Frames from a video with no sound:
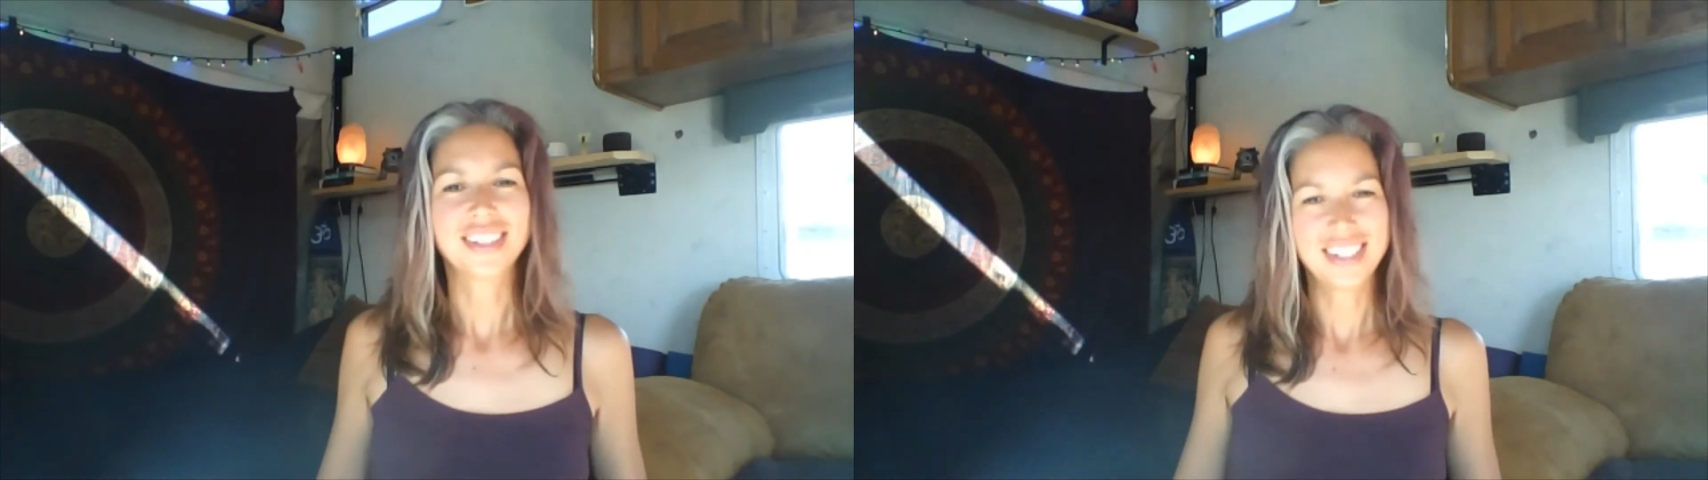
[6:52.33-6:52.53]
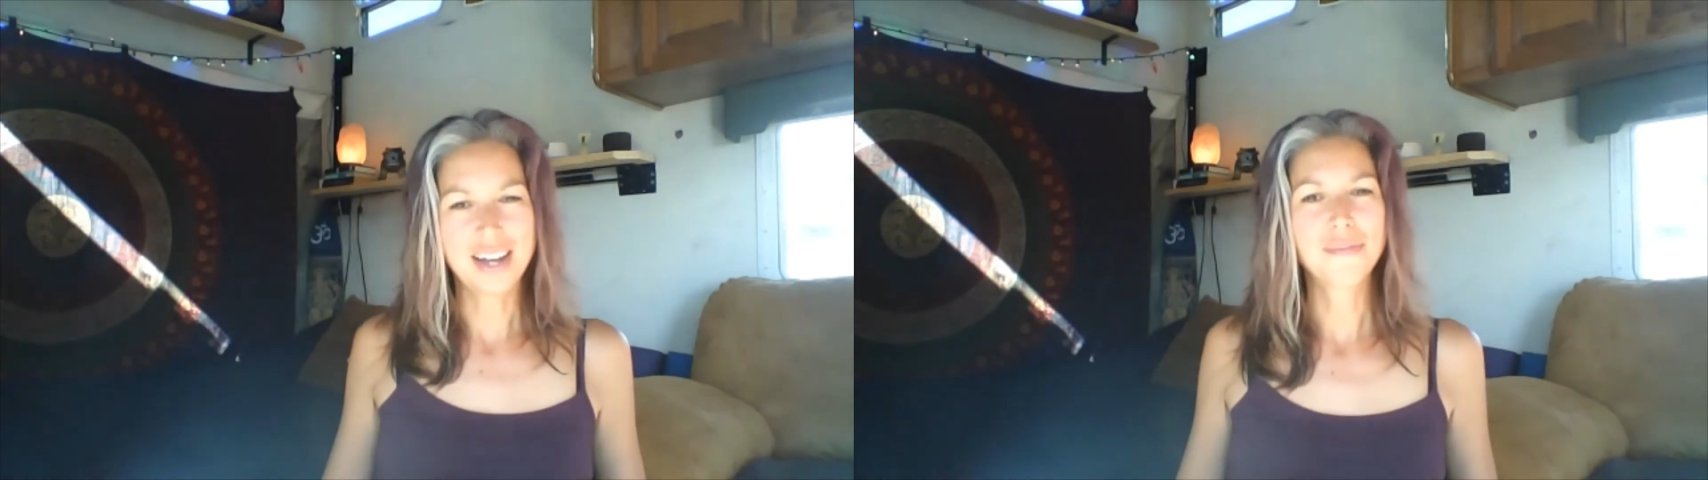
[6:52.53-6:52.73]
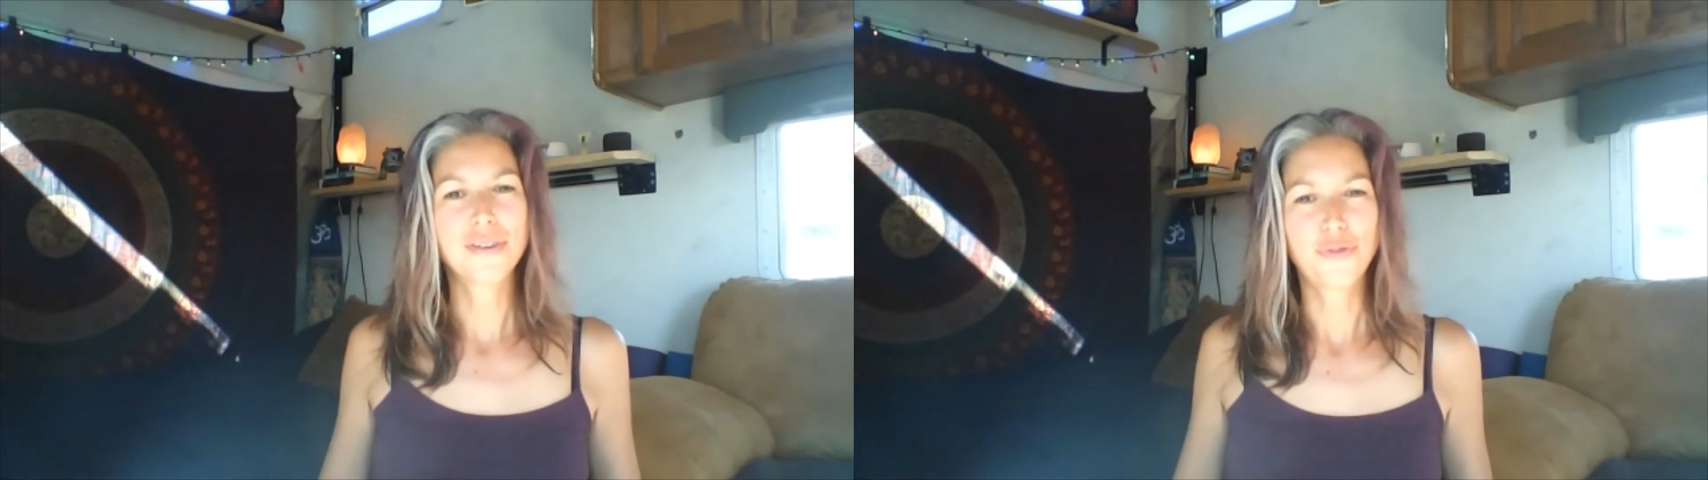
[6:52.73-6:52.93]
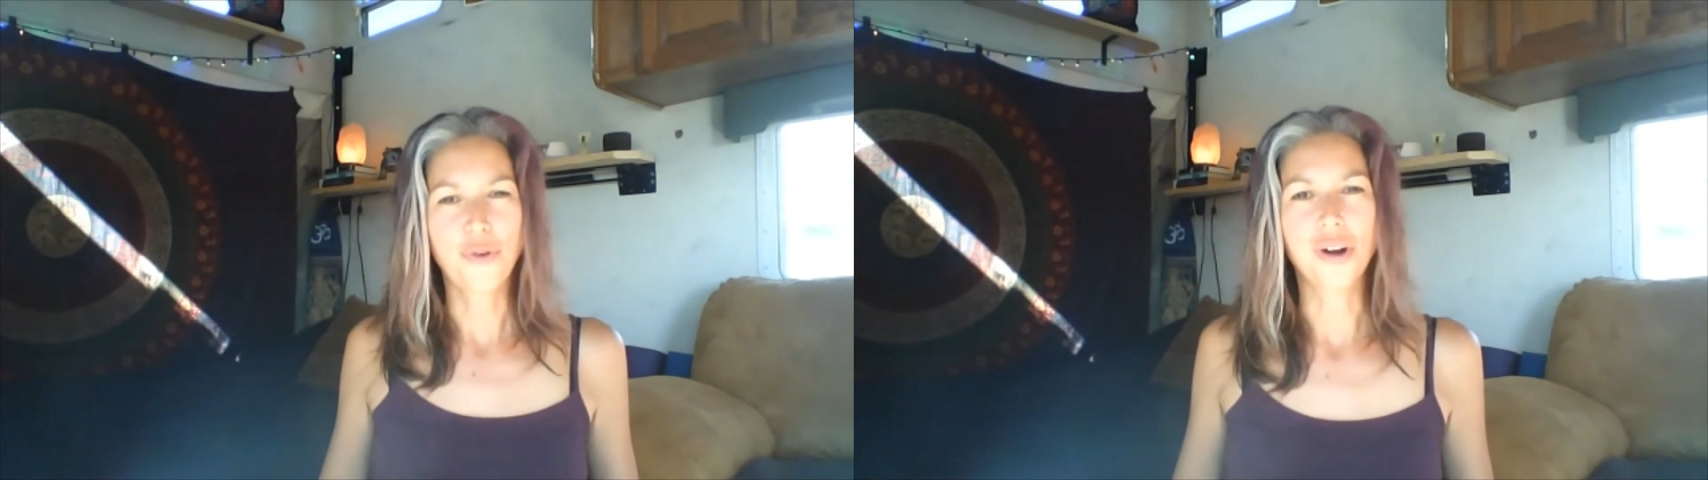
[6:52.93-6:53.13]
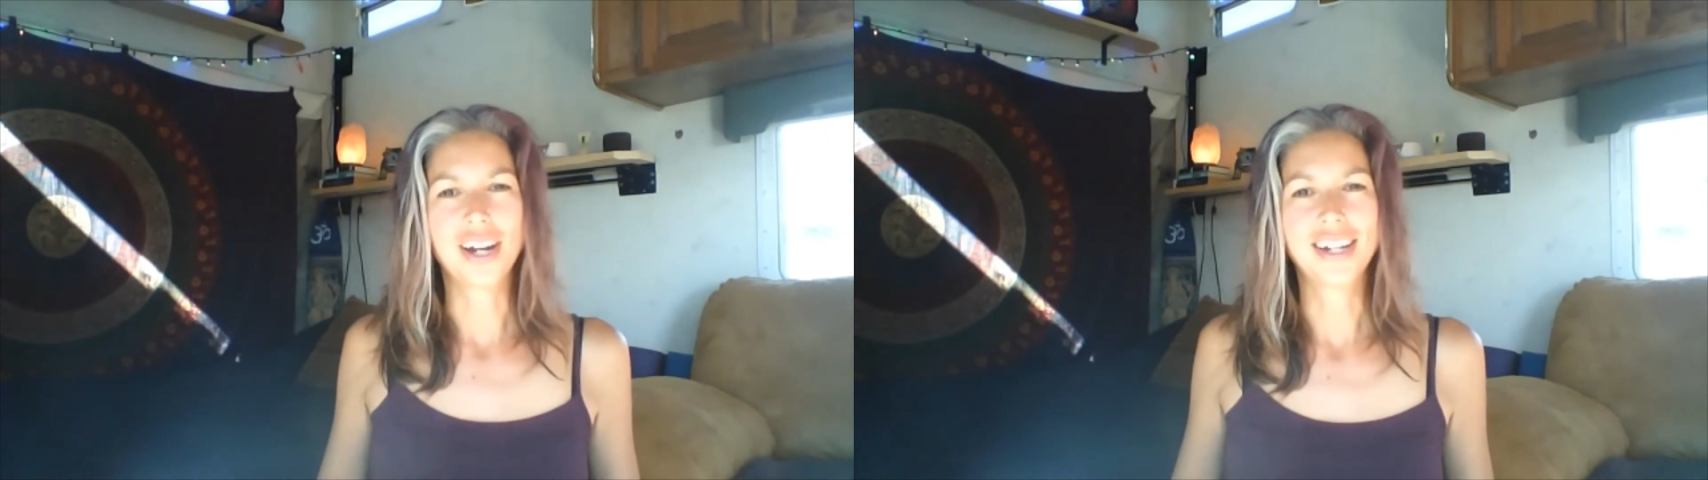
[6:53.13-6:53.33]
Number
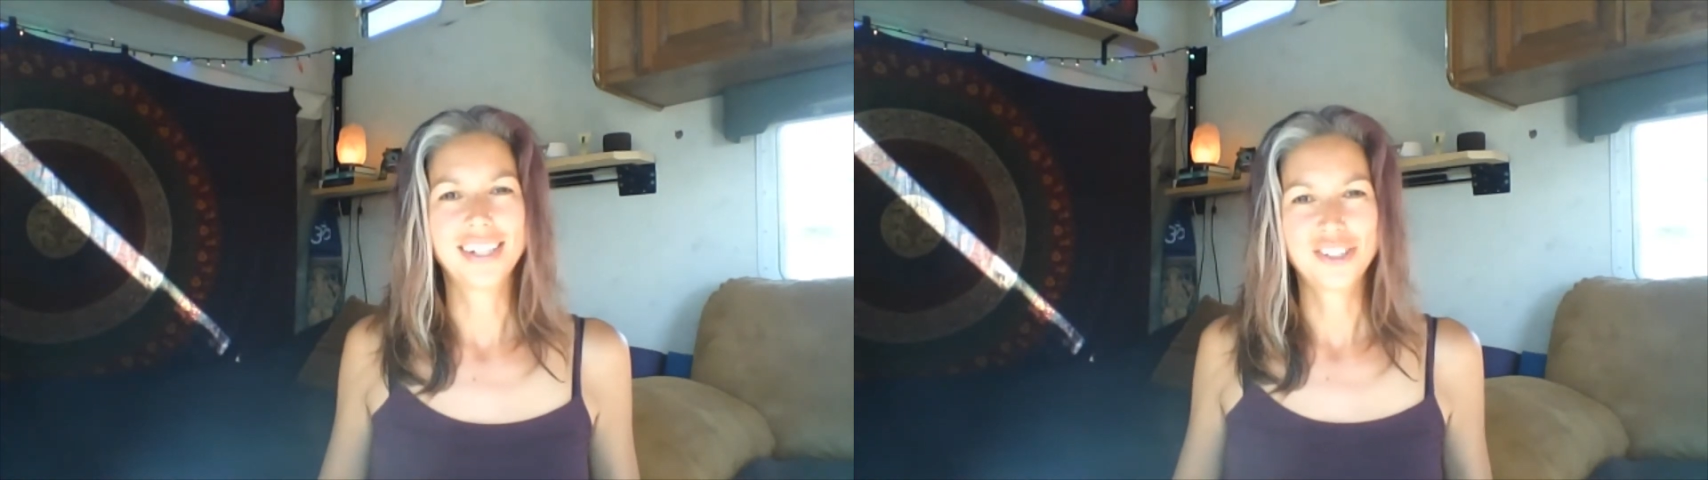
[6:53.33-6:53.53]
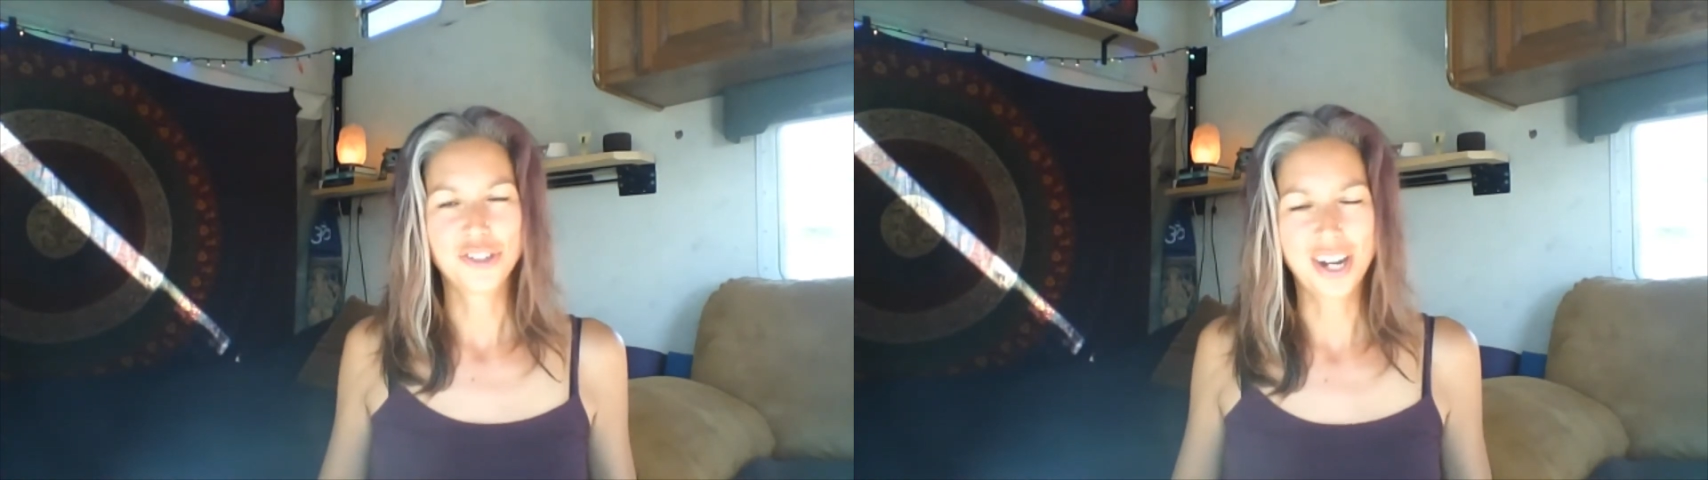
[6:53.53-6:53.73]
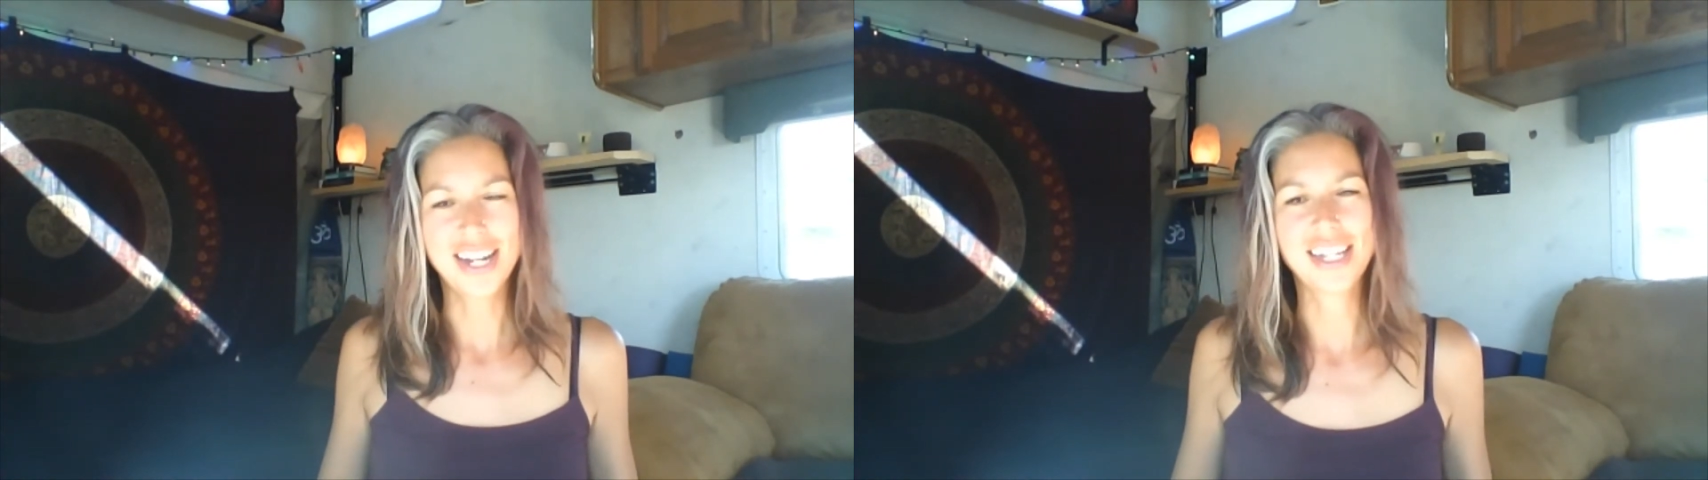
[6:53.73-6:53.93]
4, trying